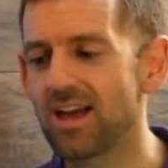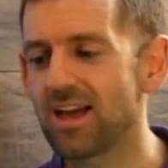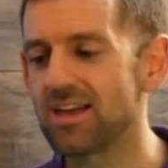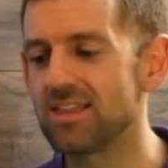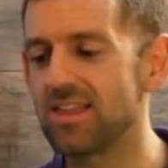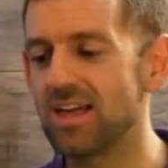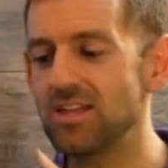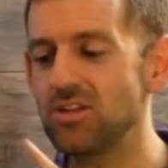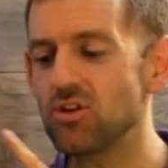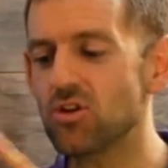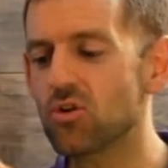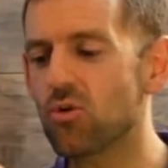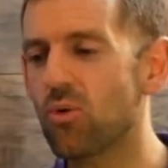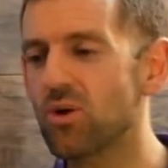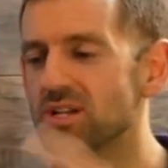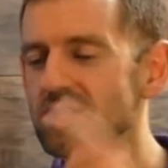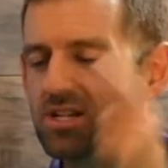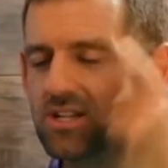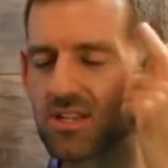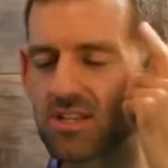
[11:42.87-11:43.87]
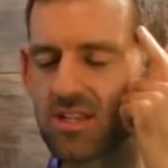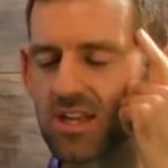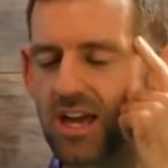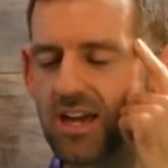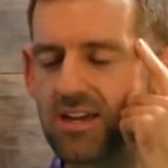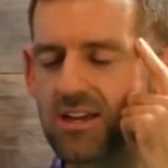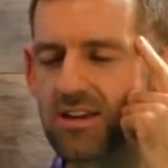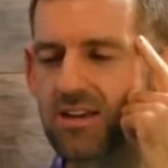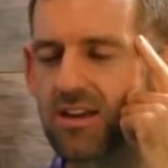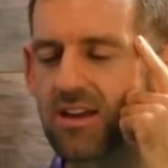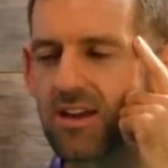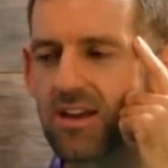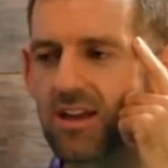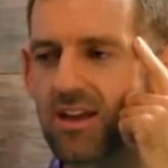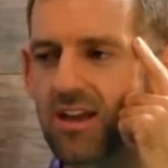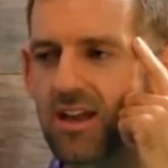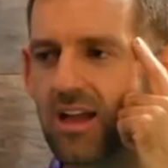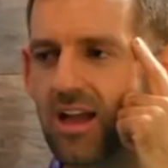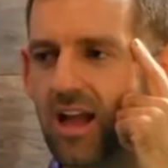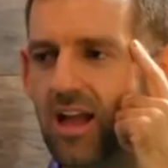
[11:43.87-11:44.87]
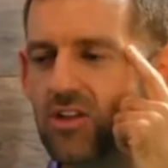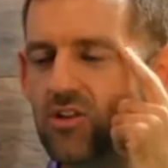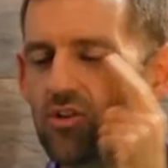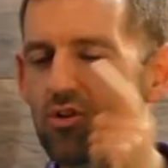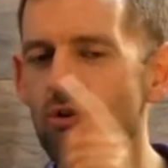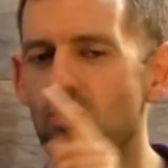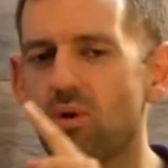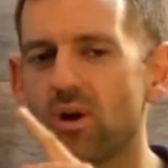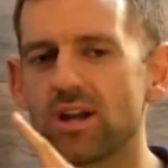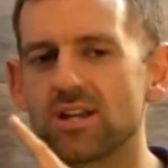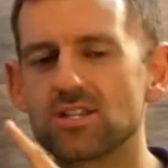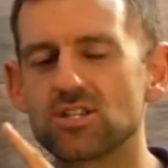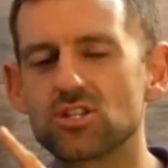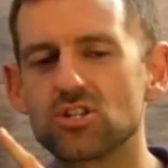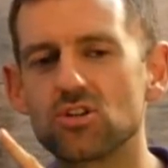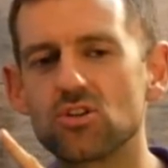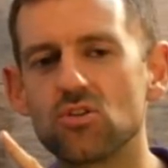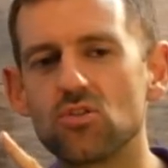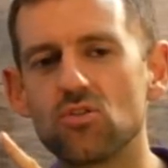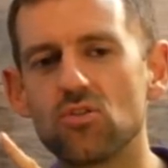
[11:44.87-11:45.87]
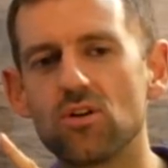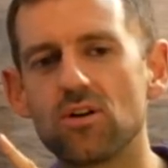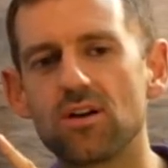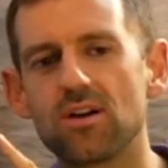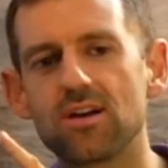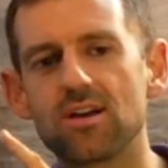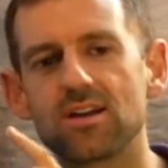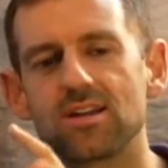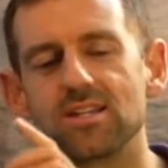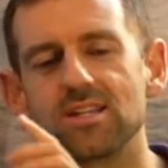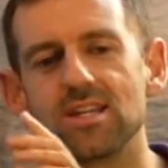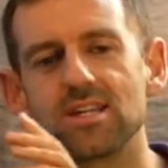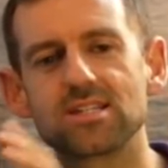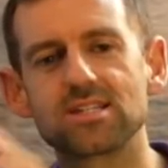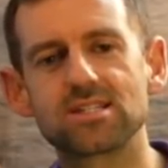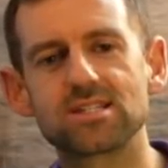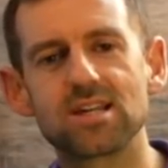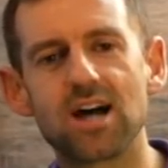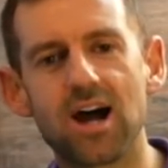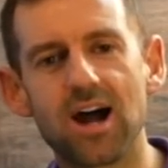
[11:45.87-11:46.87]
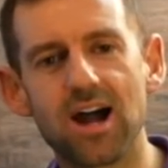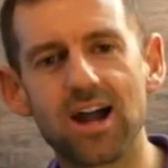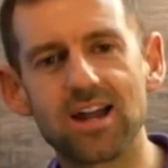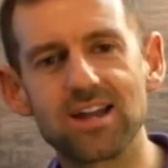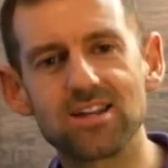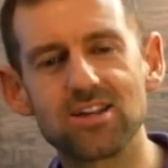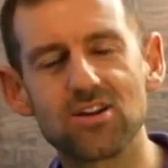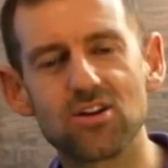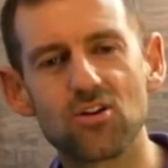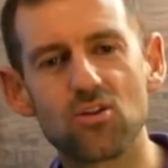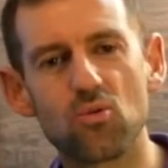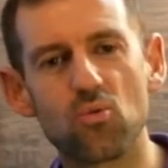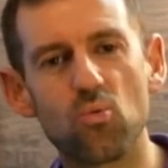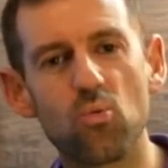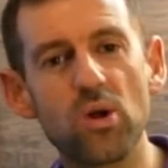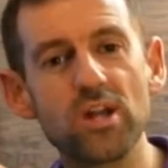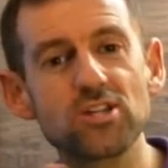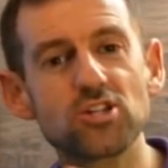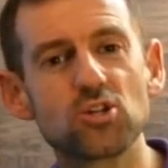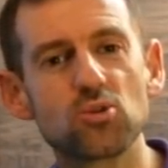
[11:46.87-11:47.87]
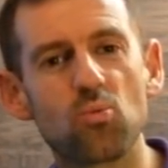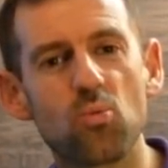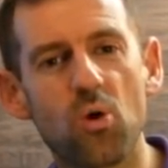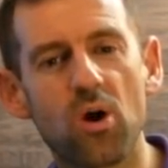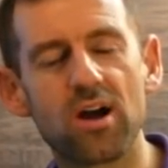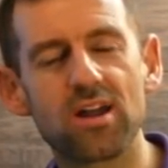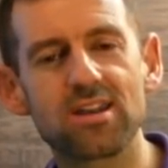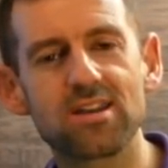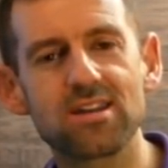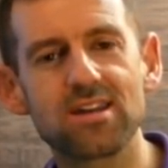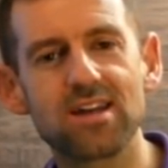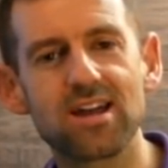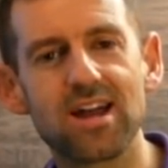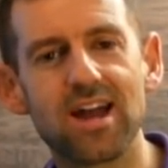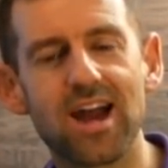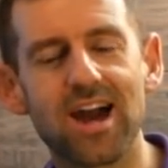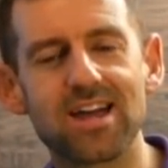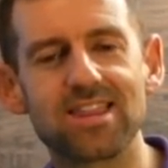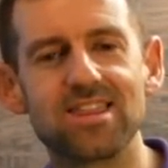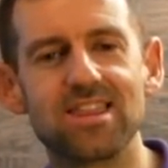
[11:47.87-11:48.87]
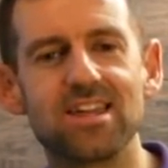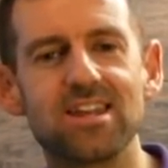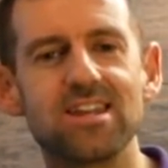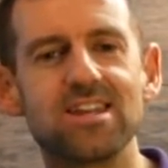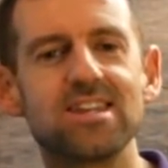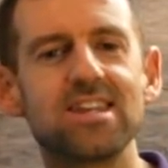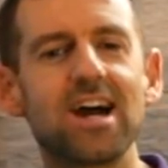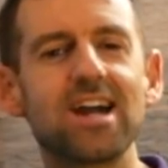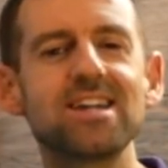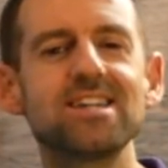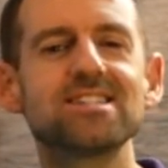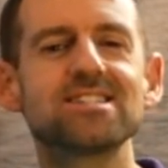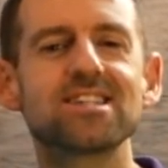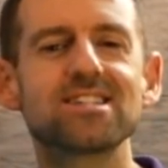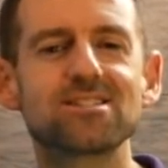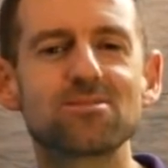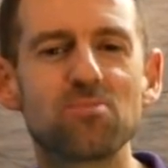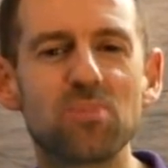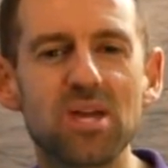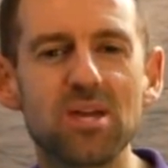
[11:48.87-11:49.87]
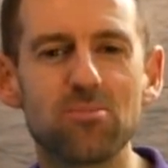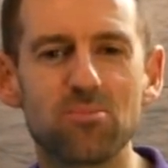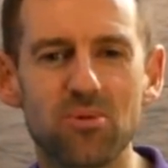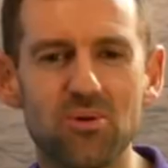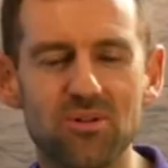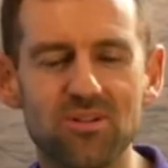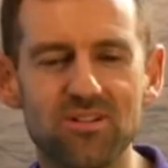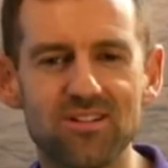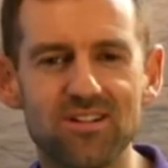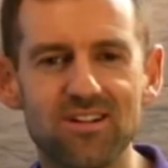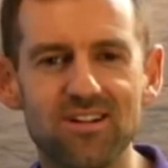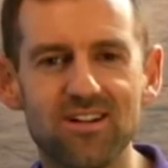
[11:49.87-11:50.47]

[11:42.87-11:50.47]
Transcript: And then you're going to think, and you're going to decide which one had the nicest people,